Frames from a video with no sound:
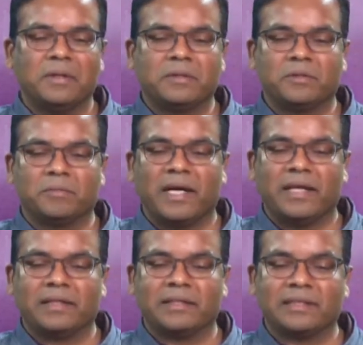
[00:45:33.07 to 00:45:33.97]
So,
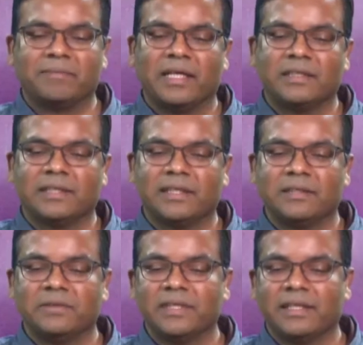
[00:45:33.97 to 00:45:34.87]
by
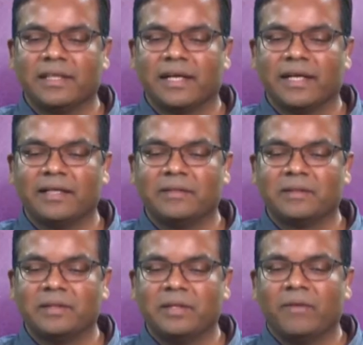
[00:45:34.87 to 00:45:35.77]
using the red
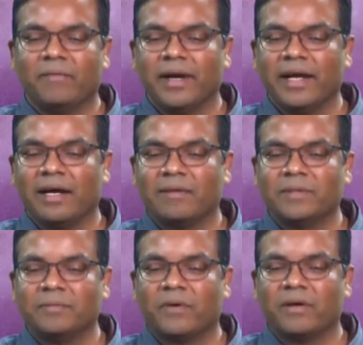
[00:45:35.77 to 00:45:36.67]
wing of
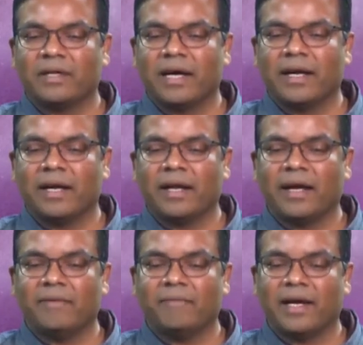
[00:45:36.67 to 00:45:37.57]
the broad iron
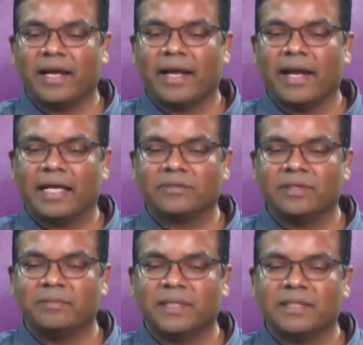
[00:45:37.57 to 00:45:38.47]
line, one can
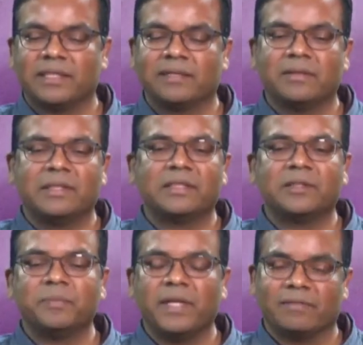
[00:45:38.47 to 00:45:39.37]
actually measure the
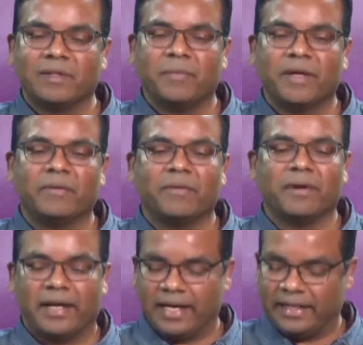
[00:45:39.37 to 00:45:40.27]
spin of the black hole,
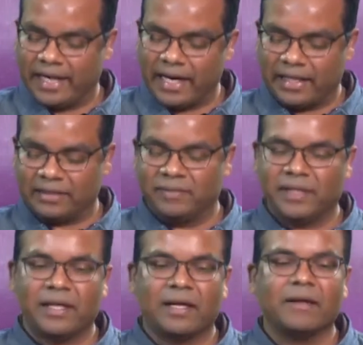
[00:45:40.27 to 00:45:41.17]
and that has
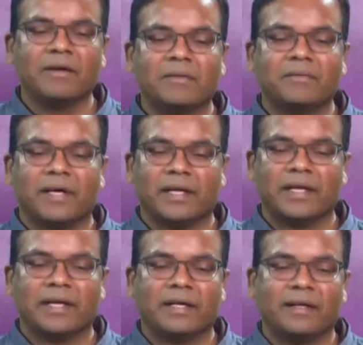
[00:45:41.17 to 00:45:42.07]
been done for
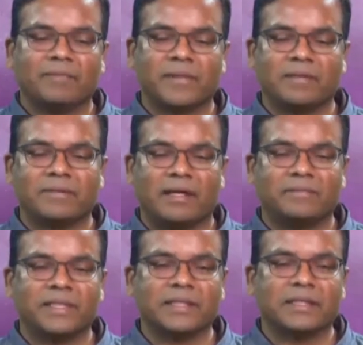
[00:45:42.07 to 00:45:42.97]
a number of
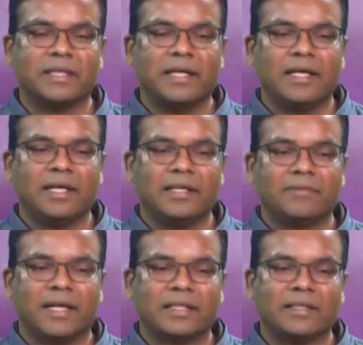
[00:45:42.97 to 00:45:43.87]
objects. Here is
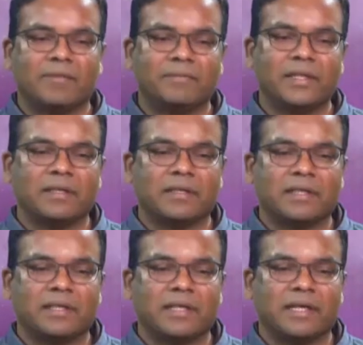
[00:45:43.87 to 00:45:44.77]
one example,
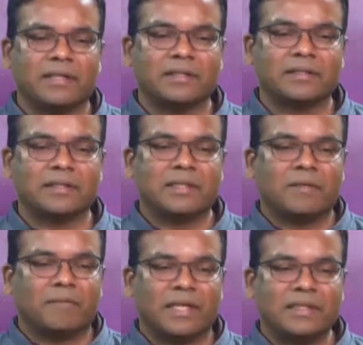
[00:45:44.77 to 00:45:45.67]
another
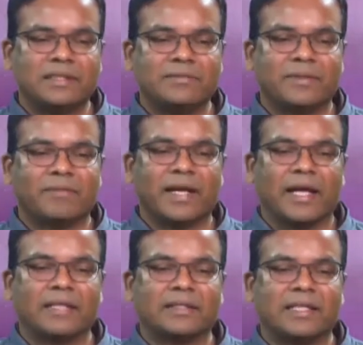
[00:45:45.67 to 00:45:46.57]
one Seyfert-1
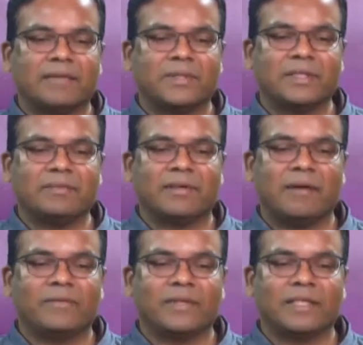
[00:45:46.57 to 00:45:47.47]
galaxy MCG
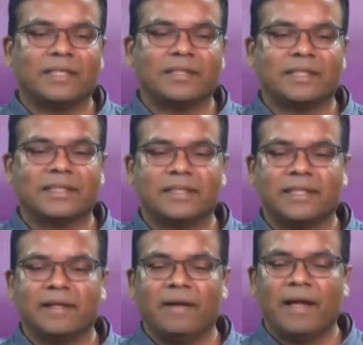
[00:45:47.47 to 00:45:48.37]

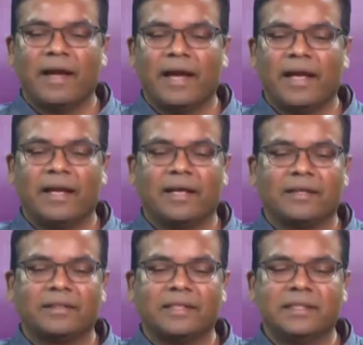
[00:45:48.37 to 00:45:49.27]
52316, and
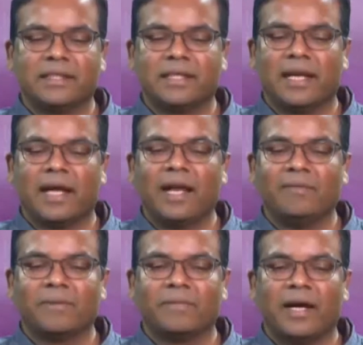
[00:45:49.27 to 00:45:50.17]
these are the line
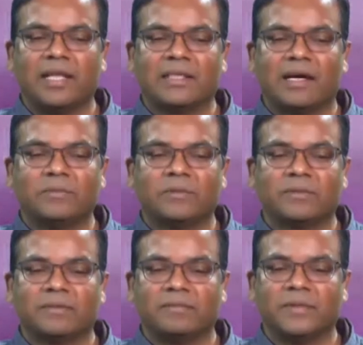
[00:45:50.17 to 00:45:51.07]
profiles
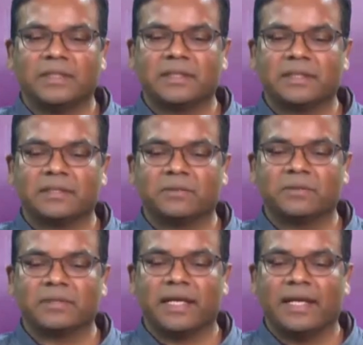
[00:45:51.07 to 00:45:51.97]
observed from this
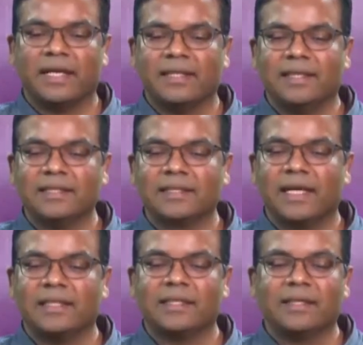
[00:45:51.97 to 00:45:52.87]
source, and in this
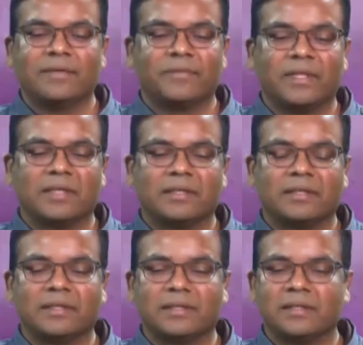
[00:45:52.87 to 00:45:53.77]
case
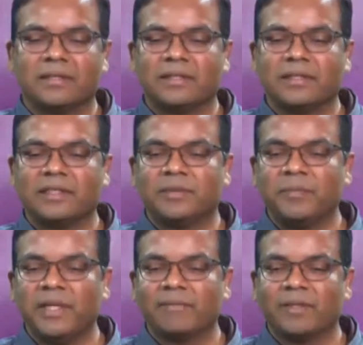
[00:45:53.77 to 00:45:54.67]
the
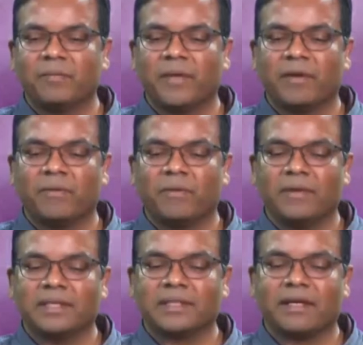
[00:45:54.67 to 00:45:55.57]
spin of the black hole
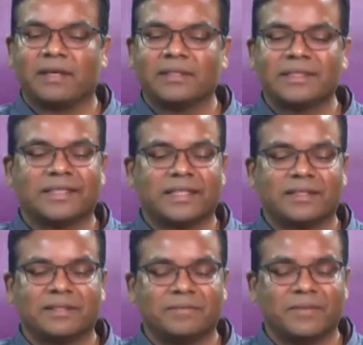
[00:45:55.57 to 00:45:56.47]
is
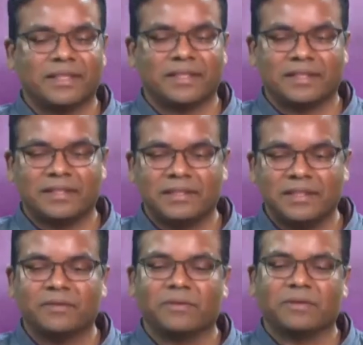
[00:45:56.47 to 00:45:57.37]
consistent with
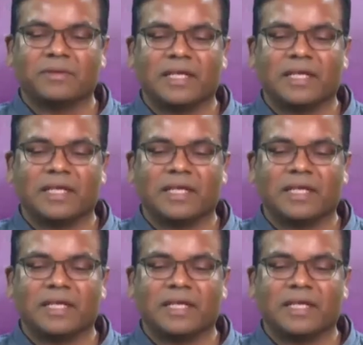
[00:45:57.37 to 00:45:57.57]
0.